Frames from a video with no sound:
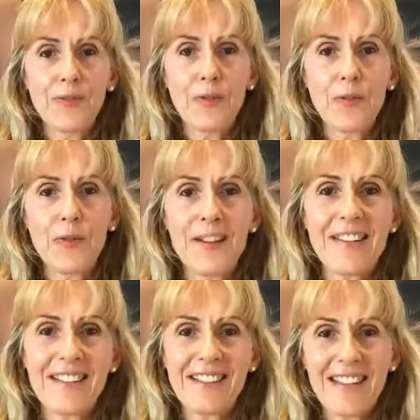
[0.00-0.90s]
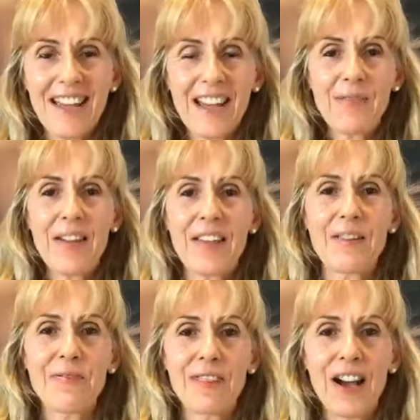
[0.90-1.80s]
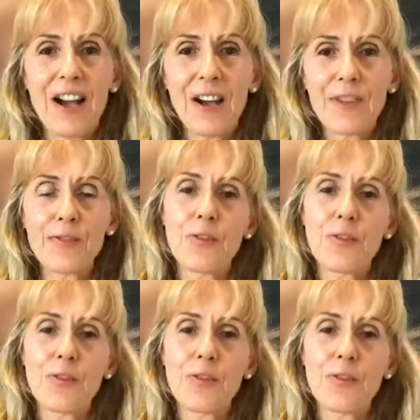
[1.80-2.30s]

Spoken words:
for listening, whether you're live